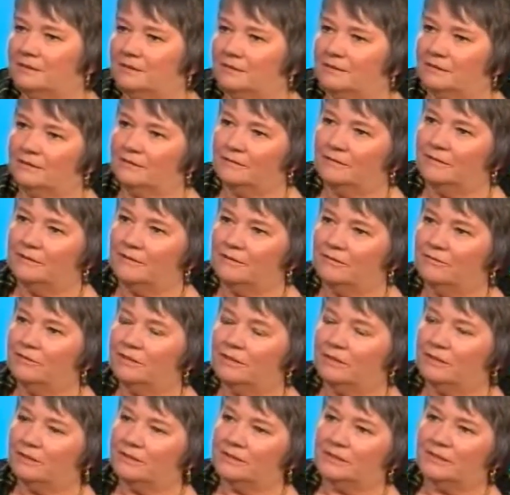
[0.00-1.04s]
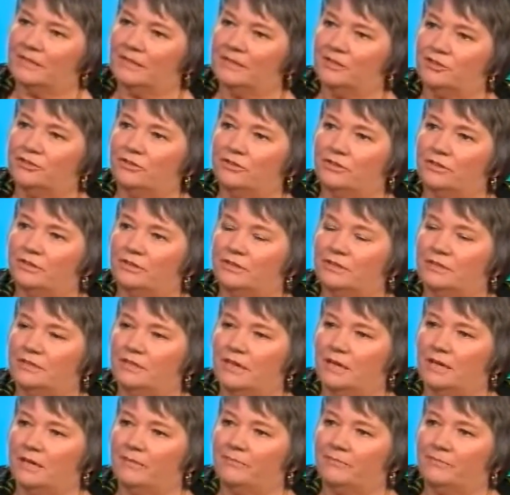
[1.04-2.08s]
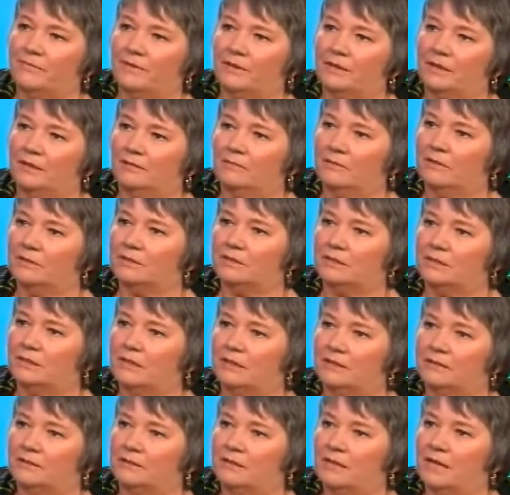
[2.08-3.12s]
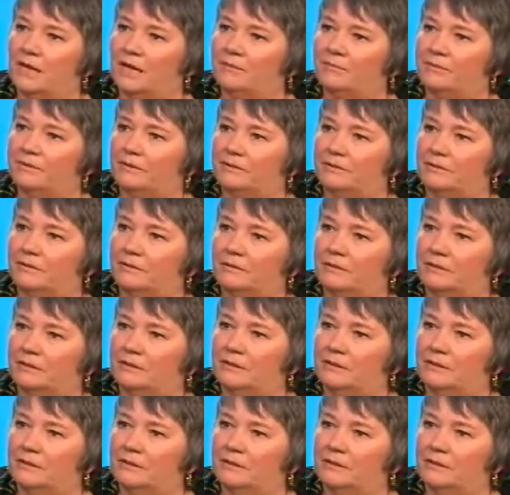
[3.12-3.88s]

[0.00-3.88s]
And the realisation that it wasn't going to happen,